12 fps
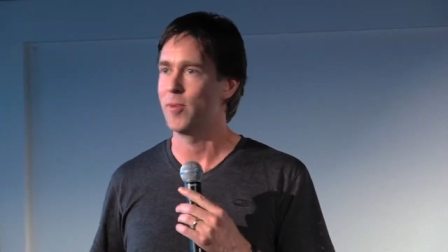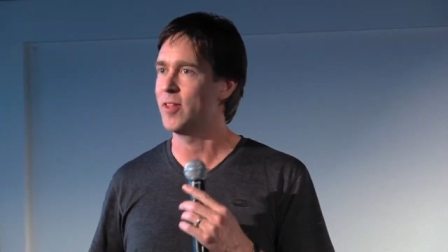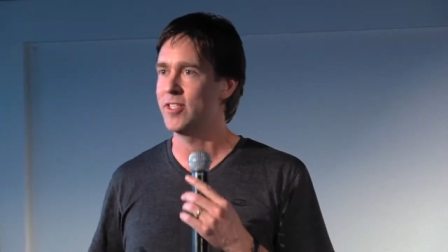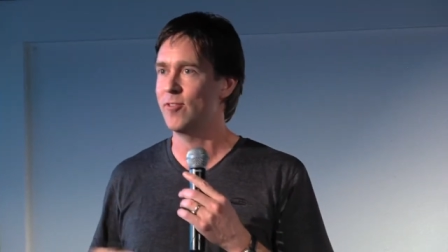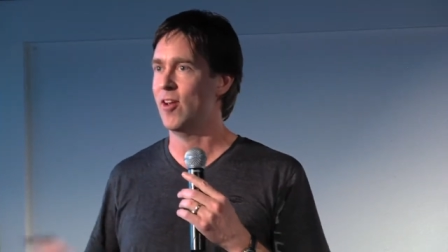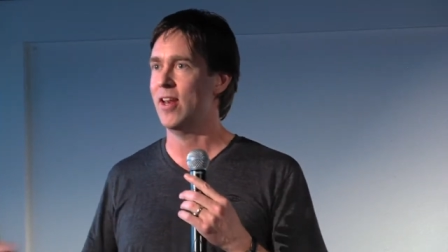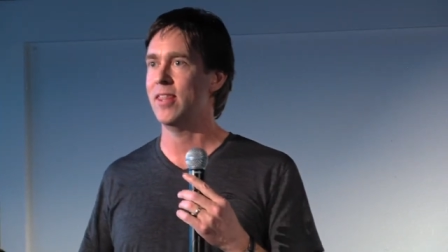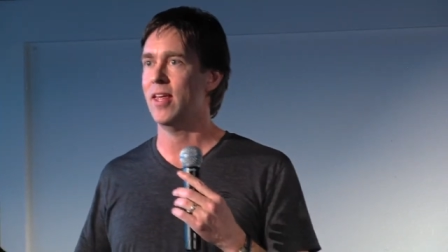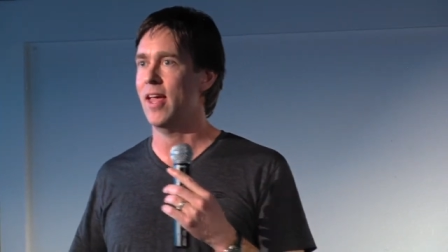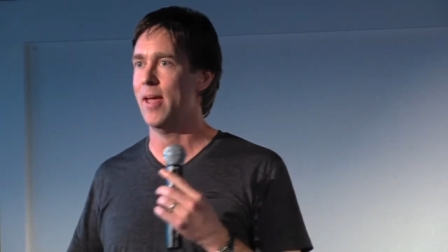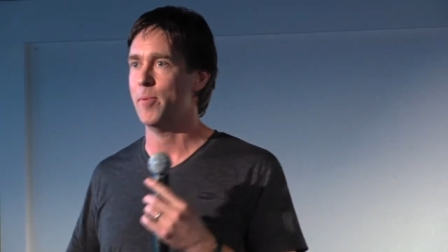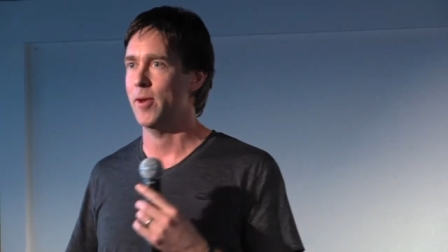but this funny
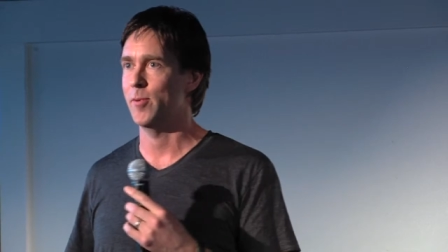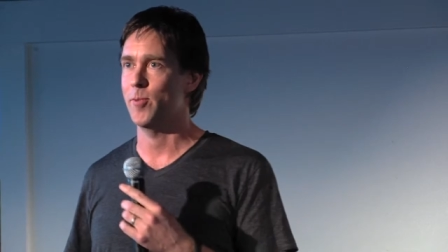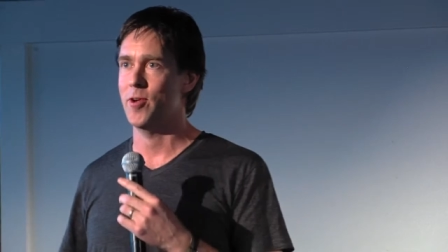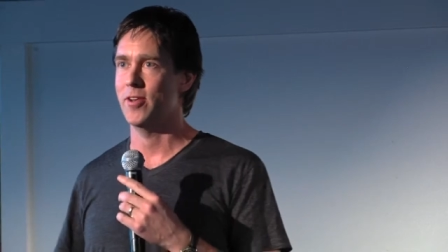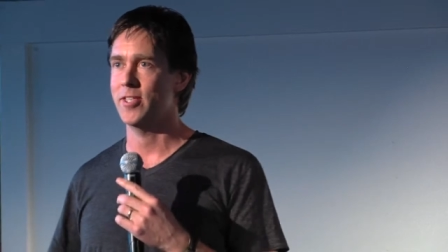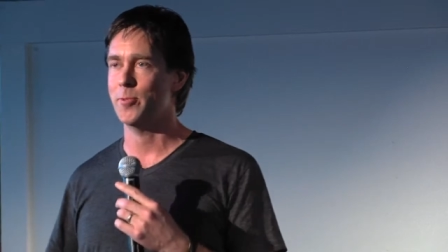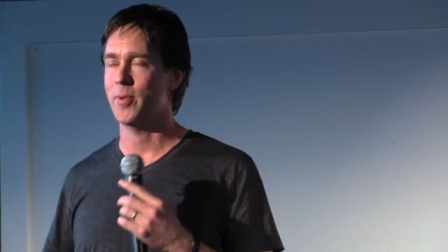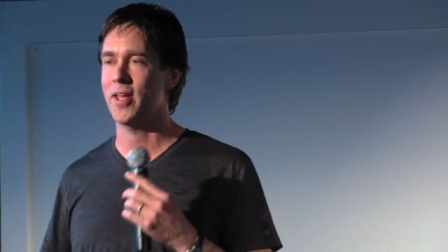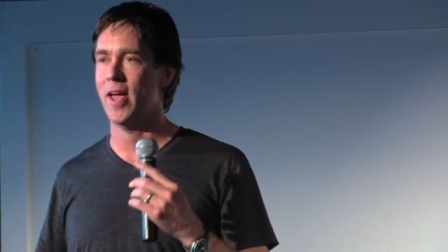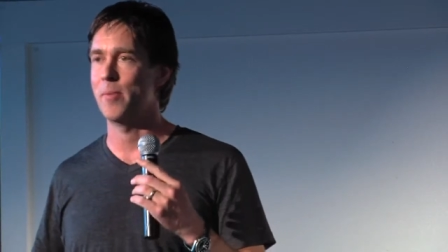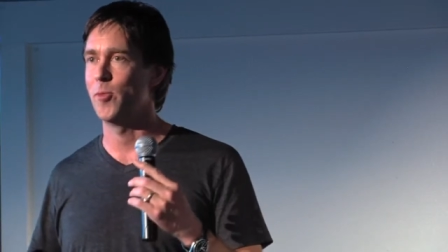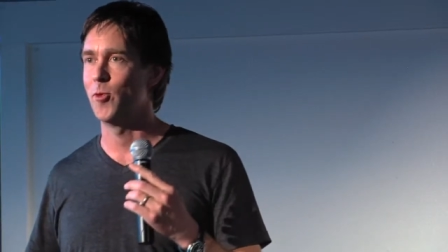thing happened where it just
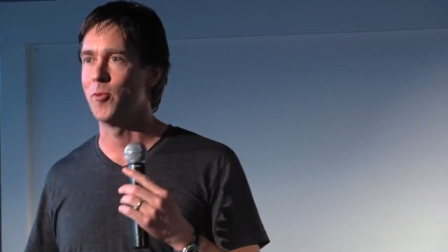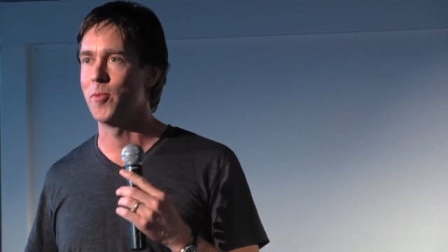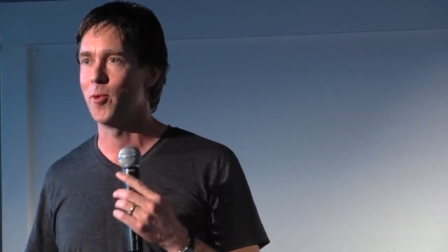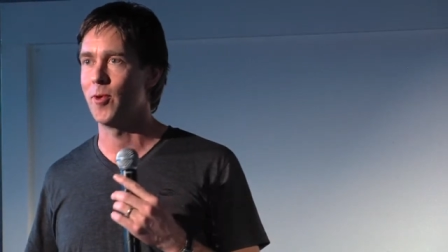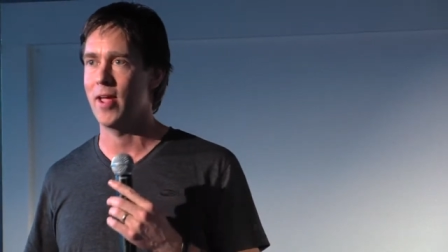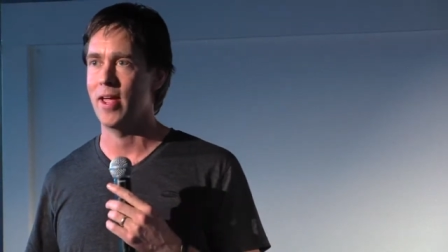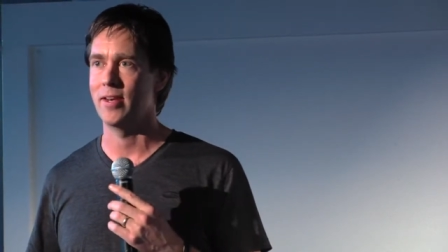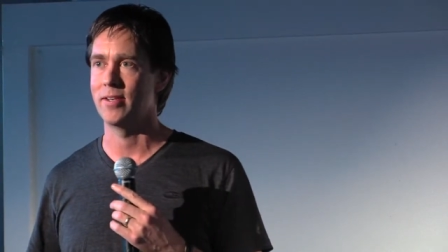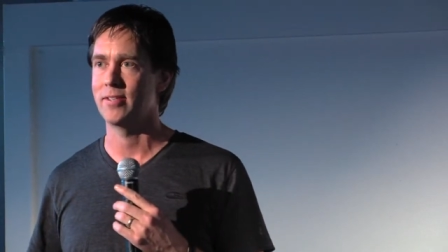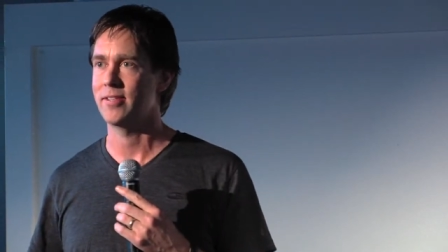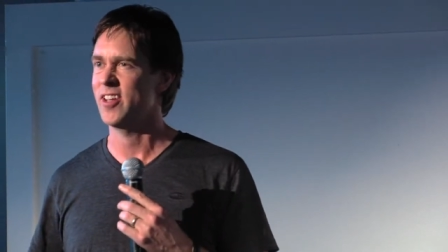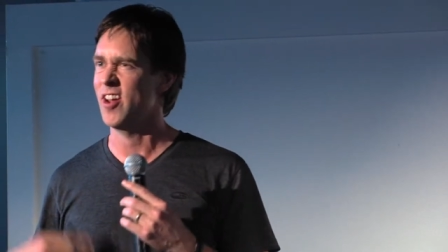became normal and
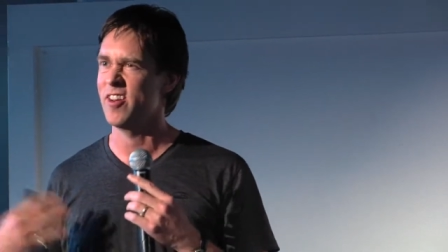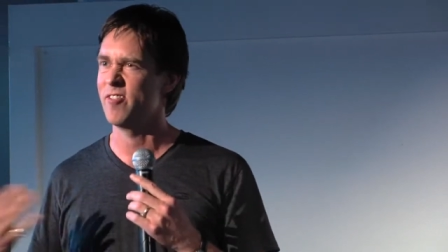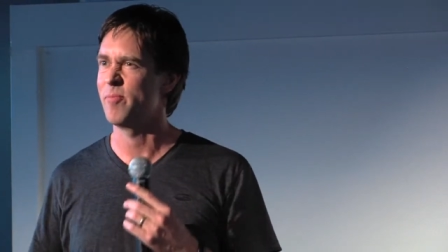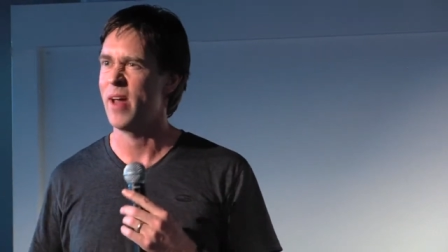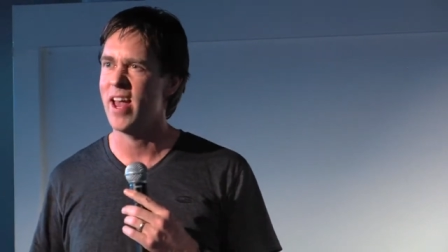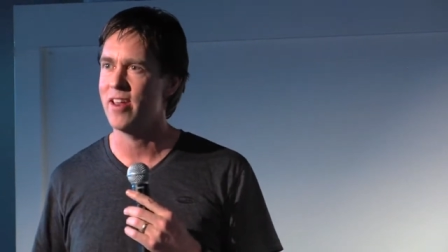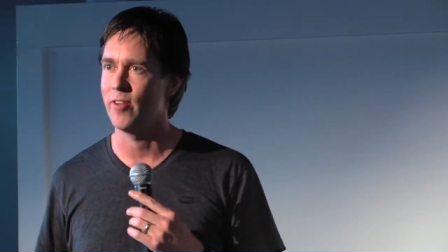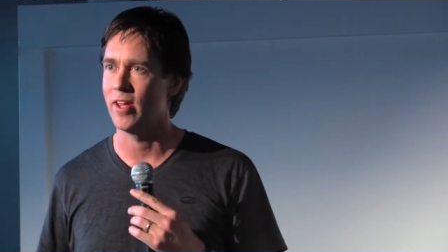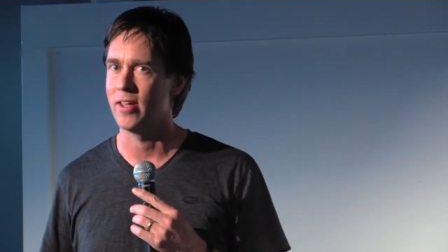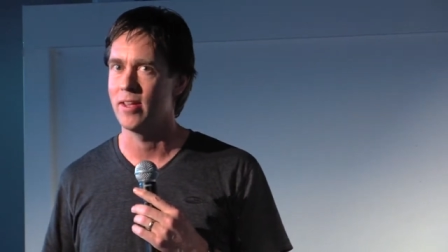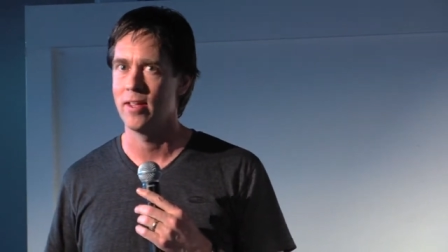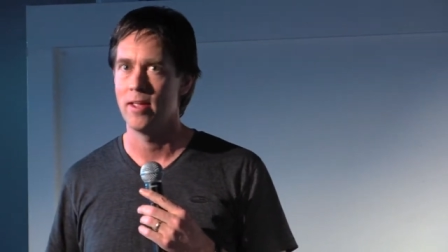kind of part of it.